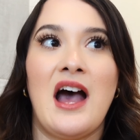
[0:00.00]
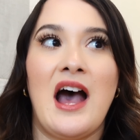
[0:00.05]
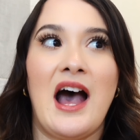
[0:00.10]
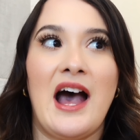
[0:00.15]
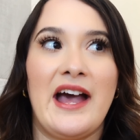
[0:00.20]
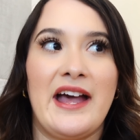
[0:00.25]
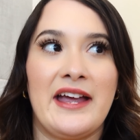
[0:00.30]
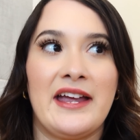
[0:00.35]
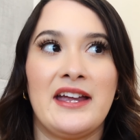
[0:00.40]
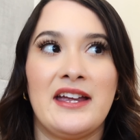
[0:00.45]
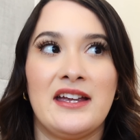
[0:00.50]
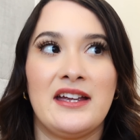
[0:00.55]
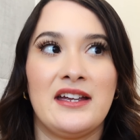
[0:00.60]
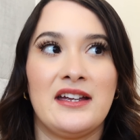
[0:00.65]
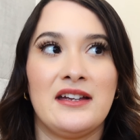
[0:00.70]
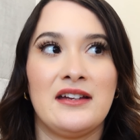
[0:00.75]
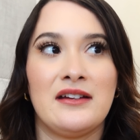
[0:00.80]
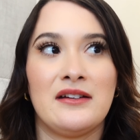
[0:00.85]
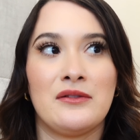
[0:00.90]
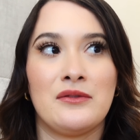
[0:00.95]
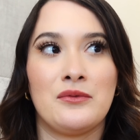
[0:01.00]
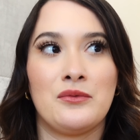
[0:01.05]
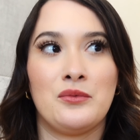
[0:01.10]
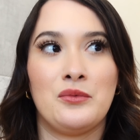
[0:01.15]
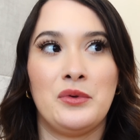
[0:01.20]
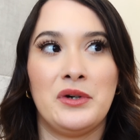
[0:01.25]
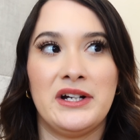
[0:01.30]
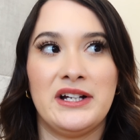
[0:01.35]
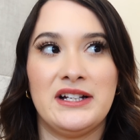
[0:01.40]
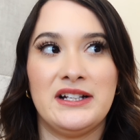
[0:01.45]
I
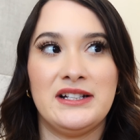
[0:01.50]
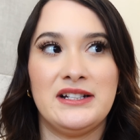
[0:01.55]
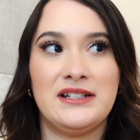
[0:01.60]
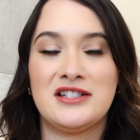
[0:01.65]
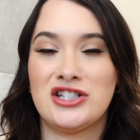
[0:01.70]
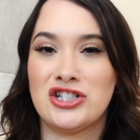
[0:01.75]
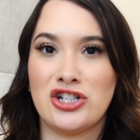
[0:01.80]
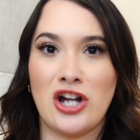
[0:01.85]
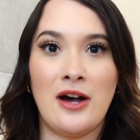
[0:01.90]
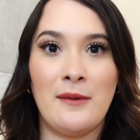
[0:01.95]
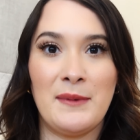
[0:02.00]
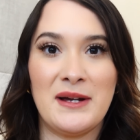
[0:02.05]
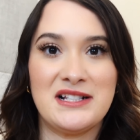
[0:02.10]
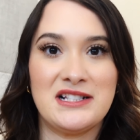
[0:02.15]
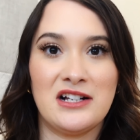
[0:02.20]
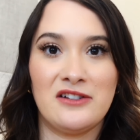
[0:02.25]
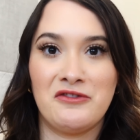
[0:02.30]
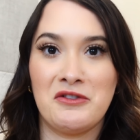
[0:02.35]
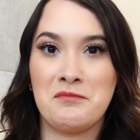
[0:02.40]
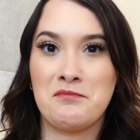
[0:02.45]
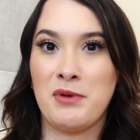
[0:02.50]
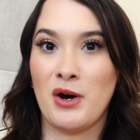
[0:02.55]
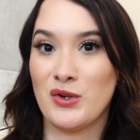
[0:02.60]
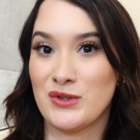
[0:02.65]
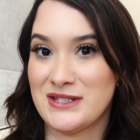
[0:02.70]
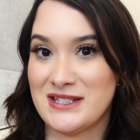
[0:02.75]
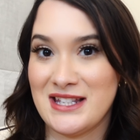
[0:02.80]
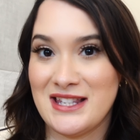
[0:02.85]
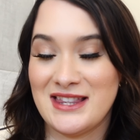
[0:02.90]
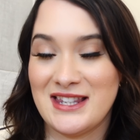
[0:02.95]
would stop myself from
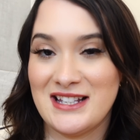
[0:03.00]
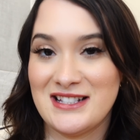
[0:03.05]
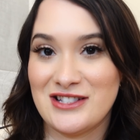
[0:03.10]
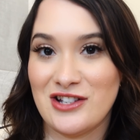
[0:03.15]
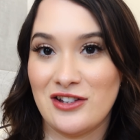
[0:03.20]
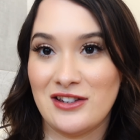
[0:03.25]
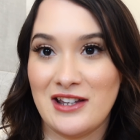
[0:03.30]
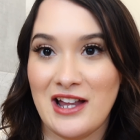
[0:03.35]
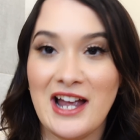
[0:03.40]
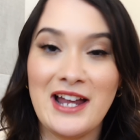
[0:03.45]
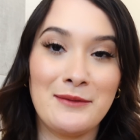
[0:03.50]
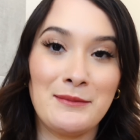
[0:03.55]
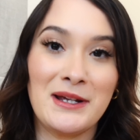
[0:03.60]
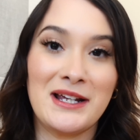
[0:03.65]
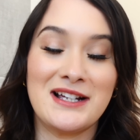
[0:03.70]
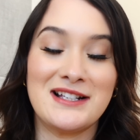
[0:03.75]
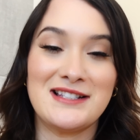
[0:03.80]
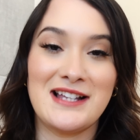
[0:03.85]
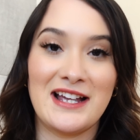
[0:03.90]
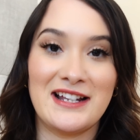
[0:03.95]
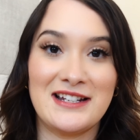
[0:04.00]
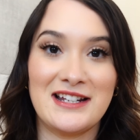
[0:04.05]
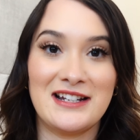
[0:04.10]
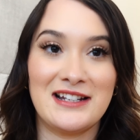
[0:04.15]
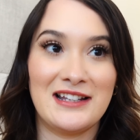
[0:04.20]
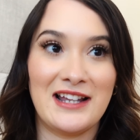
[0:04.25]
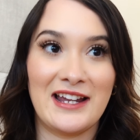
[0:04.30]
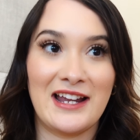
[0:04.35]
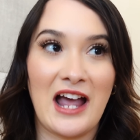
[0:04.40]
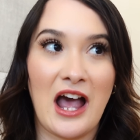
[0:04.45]
posting things online because I
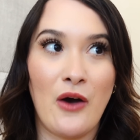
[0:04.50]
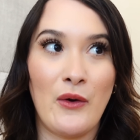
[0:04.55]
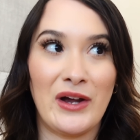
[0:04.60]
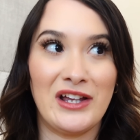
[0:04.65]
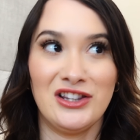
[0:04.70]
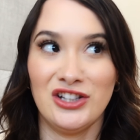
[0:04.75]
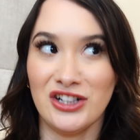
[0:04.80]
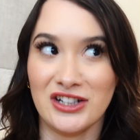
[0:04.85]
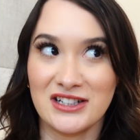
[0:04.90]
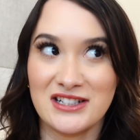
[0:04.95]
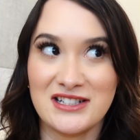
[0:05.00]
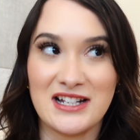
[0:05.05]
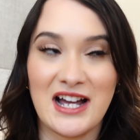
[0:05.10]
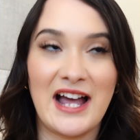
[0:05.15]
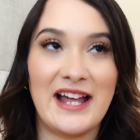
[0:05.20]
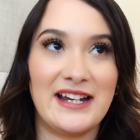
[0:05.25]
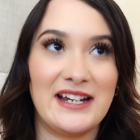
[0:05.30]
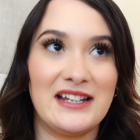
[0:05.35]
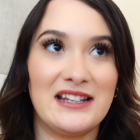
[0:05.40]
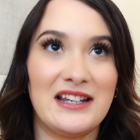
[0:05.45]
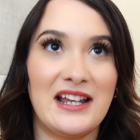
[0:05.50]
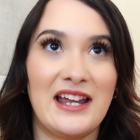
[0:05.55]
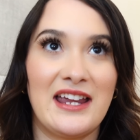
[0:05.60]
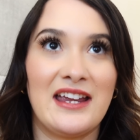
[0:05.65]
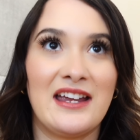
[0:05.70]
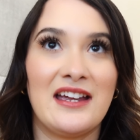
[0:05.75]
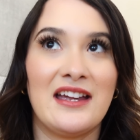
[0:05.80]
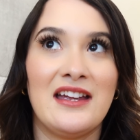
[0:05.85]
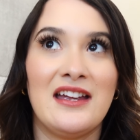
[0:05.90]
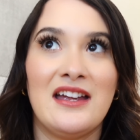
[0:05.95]
didn't like how I looked. I
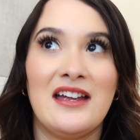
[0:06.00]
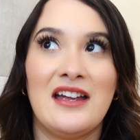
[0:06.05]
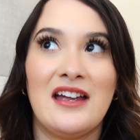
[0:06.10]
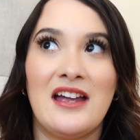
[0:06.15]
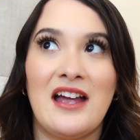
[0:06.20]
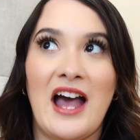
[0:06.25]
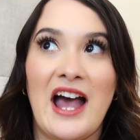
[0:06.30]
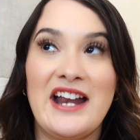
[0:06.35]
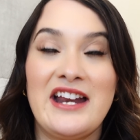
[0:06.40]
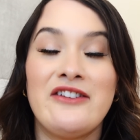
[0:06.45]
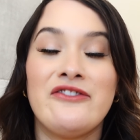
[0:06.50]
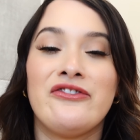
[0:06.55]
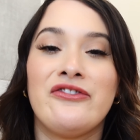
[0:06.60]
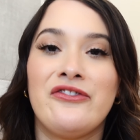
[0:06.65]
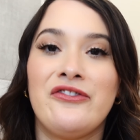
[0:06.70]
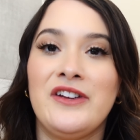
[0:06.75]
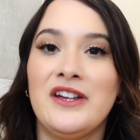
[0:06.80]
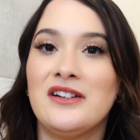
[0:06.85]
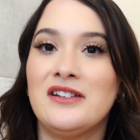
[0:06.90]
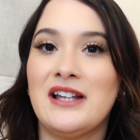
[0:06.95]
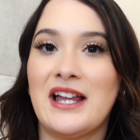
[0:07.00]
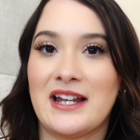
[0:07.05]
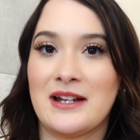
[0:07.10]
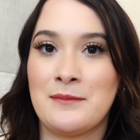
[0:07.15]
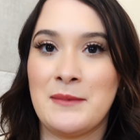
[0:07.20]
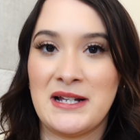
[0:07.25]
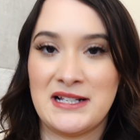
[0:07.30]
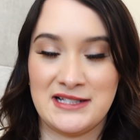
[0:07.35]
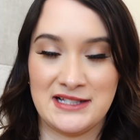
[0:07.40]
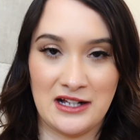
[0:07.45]
didn't feel like
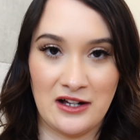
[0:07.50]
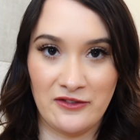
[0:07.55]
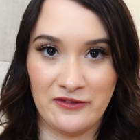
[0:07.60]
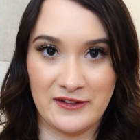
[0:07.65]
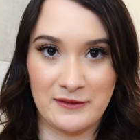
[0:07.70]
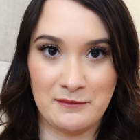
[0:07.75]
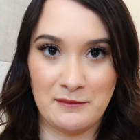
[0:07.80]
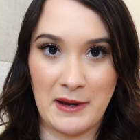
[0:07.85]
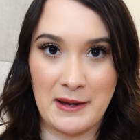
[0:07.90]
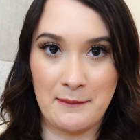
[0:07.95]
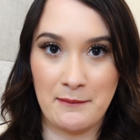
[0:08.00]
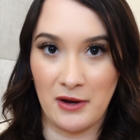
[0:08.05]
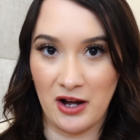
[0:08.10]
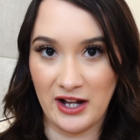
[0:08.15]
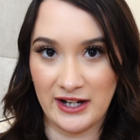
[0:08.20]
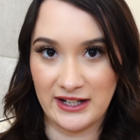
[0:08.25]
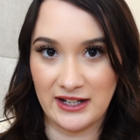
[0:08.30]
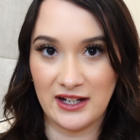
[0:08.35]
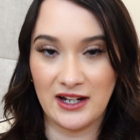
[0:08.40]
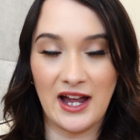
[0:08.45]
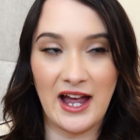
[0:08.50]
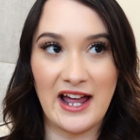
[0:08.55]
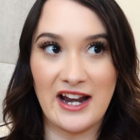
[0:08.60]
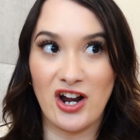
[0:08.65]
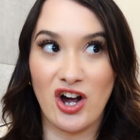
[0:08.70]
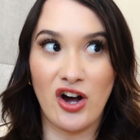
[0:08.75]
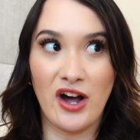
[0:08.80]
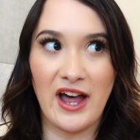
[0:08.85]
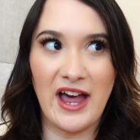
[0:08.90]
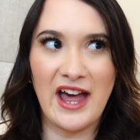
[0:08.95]
myself in my body
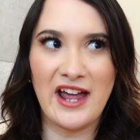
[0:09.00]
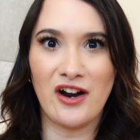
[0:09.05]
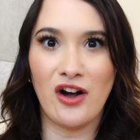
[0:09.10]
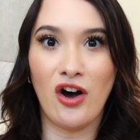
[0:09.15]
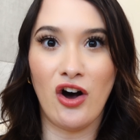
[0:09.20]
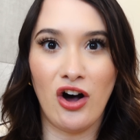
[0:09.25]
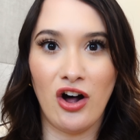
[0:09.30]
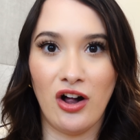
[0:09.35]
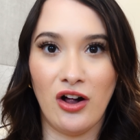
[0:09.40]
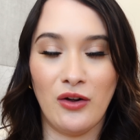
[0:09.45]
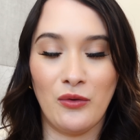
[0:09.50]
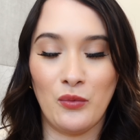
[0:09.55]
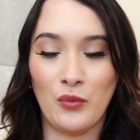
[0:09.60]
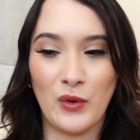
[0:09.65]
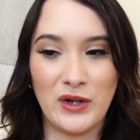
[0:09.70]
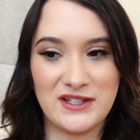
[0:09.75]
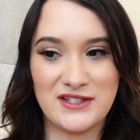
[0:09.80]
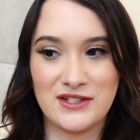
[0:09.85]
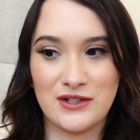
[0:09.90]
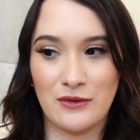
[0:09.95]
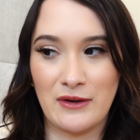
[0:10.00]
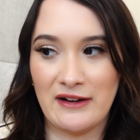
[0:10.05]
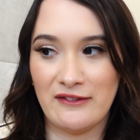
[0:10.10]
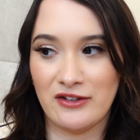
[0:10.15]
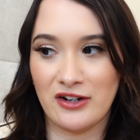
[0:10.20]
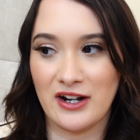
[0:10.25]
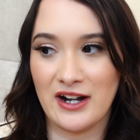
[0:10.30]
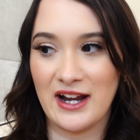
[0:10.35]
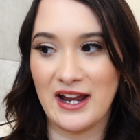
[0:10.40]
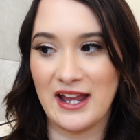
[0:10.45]
at all whatsoever.